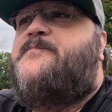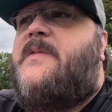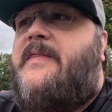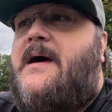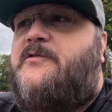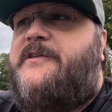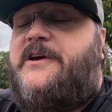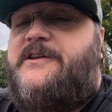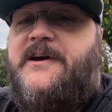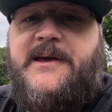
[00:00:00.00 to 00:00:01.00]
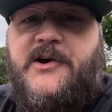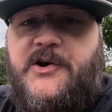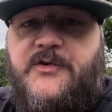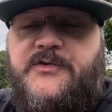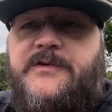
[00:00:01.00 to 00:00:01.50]
and that was the Kentucky
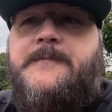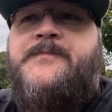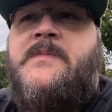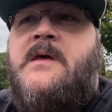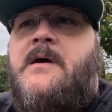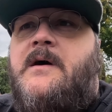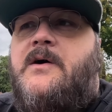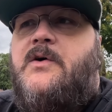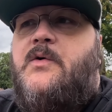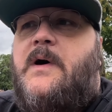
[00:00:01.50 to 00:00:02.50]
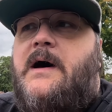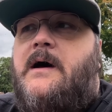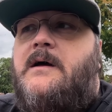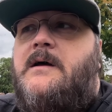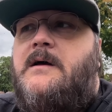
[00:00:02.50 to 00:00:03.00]
Colonels, who uh,